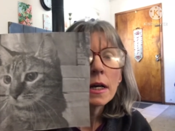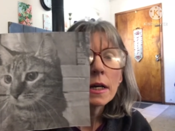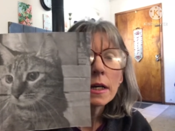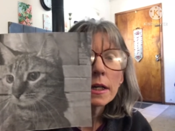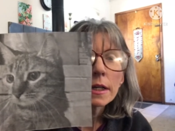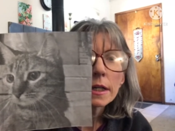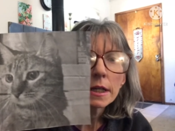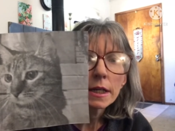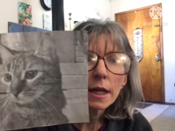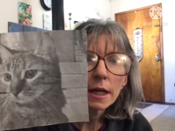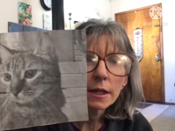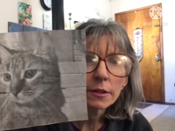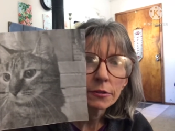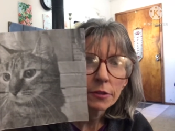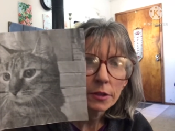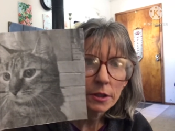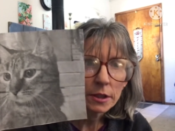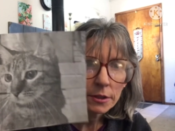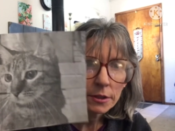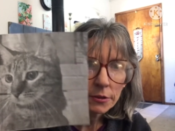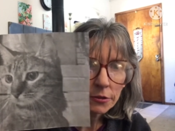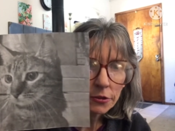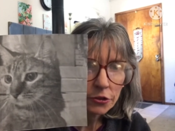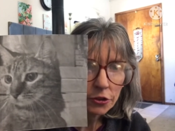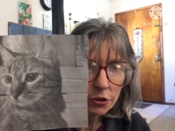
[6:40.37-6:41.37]
He has
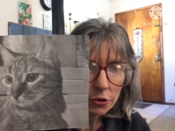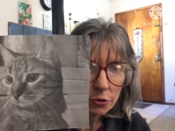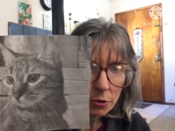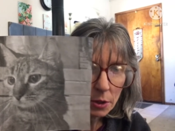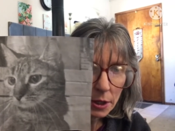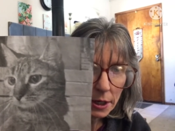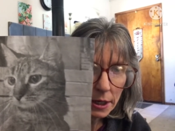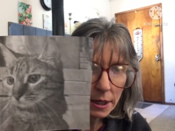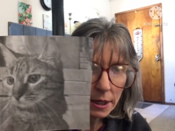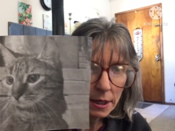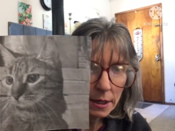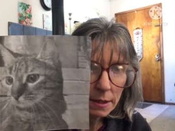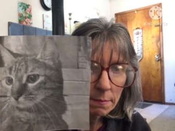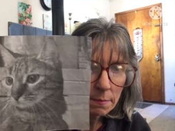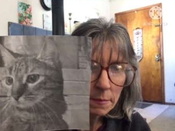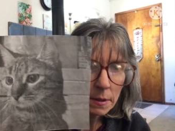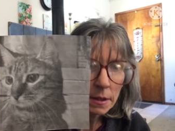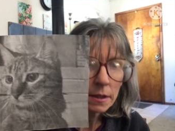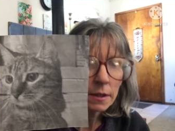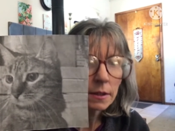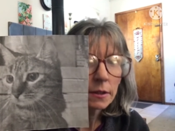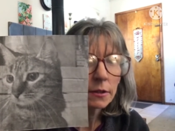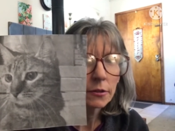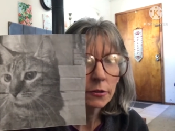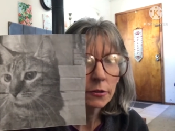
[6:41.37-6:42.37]
Instagram,
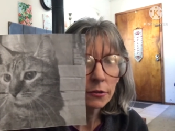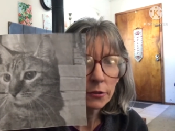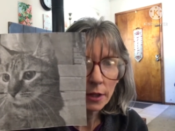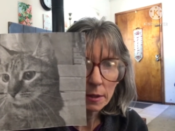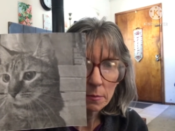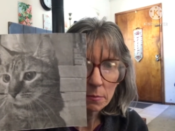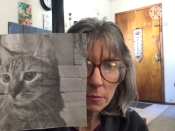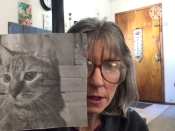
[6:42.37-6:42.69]
same